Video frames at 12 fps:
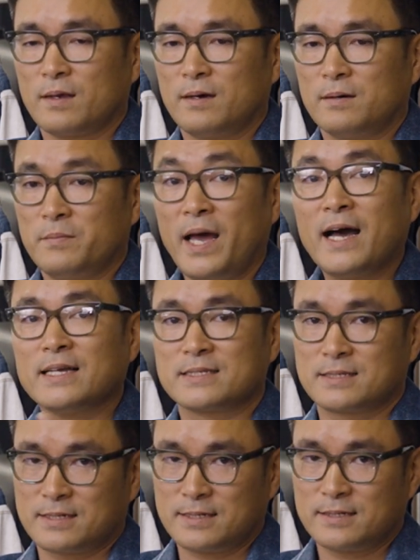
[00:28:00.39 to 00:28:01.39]

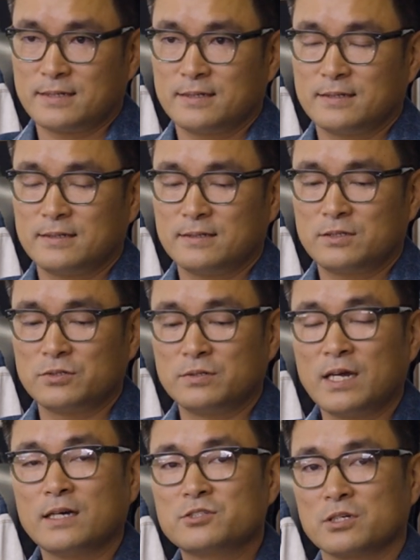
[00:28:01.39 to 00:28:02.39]
ask to
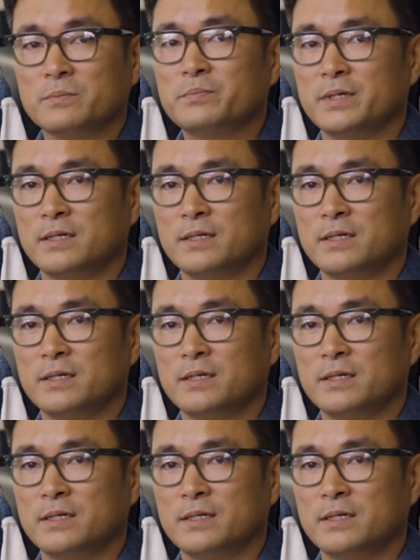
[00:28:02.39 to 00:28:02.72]
not jump